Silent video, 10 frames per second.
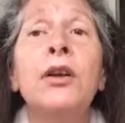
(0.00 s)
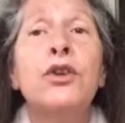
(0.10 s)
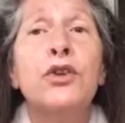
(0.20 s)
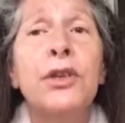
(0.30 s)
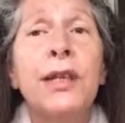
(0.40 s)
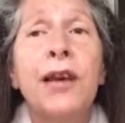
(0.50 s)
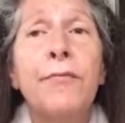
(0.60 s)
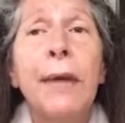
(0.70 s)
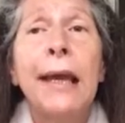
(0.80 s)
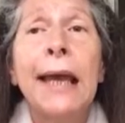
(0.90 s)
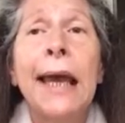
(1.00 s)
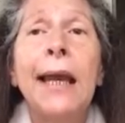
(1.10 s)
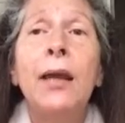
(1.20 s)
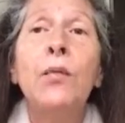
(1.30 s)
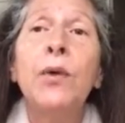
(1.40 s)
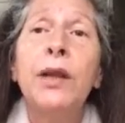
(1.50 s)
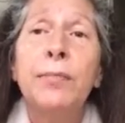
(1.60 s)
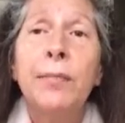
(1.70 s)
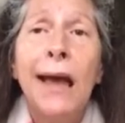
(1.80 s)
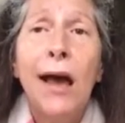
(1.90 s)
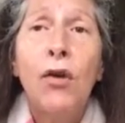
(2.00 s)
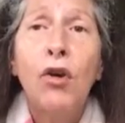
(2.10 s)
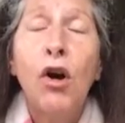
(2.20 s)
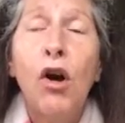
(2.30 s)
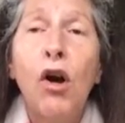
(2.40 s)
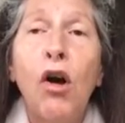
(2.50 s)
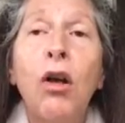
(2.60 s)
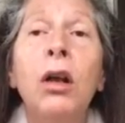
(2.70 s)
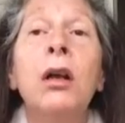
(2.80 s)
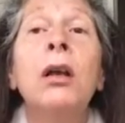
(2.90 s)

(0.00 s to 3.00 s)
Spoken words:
to self-medicating with alcohol